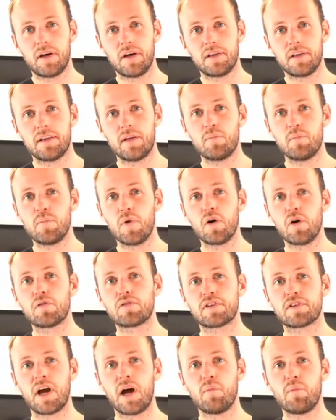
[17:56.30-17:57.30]
The
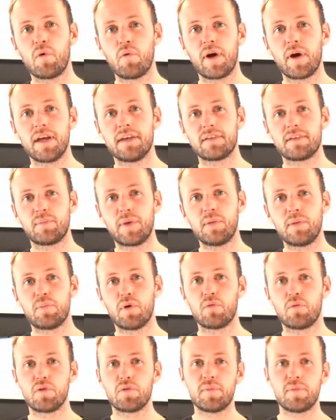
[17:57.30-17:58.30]
most common ways
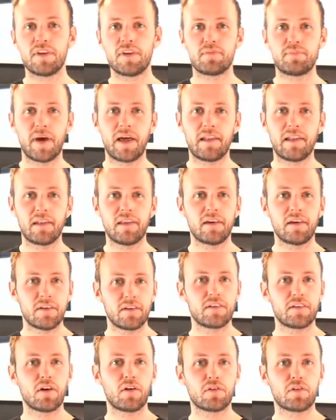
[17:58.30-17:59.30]
people would misspell
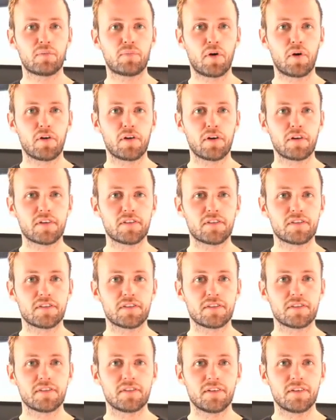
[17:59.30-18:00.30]
those products,
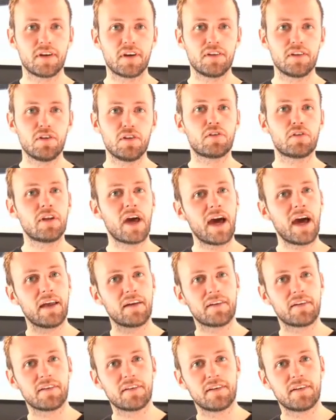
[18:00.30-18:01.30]
you could
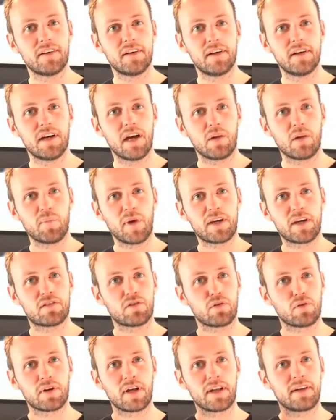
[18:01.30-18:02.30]
add and make
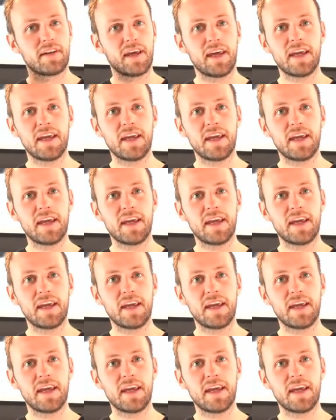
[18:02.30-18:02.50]
sure that they